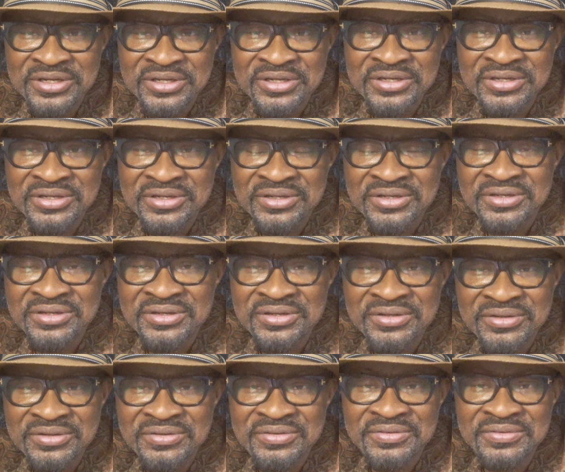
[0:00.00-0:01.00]

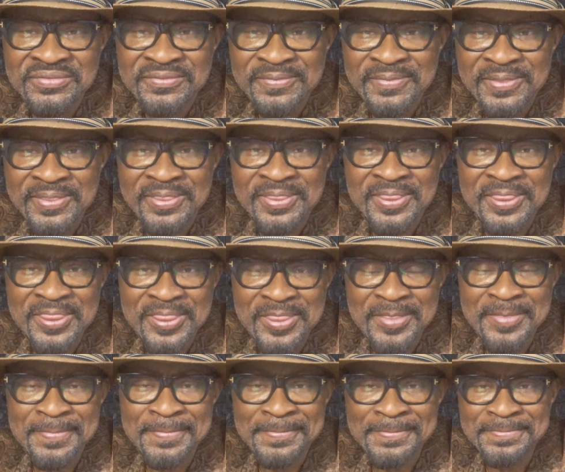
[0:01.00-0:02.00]

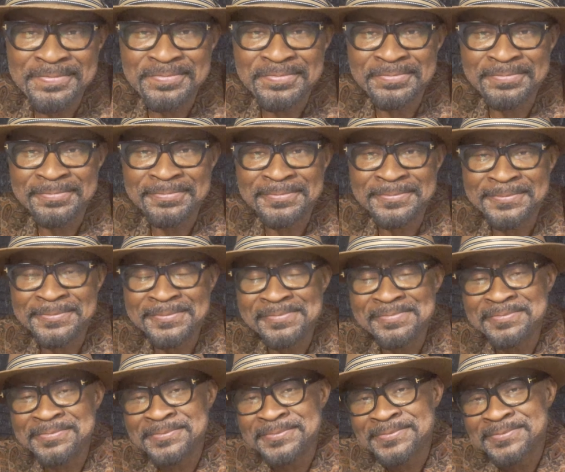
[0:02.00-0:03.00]

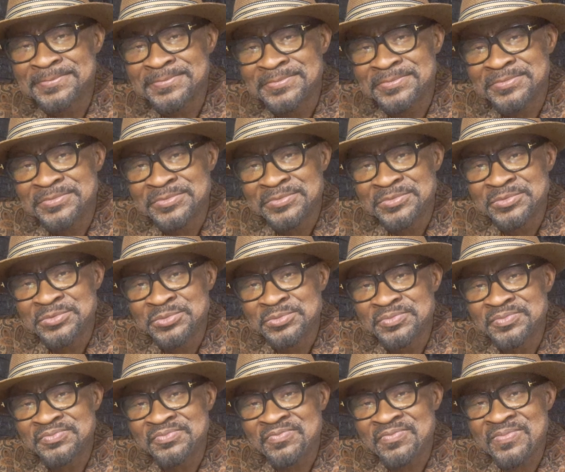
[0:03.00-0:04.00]

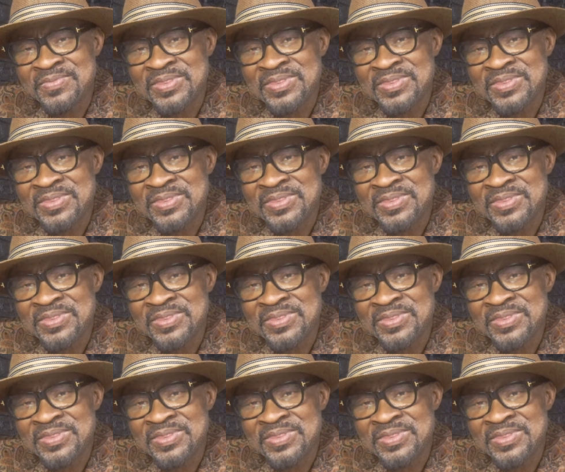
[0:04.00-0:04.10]
(no one is talking)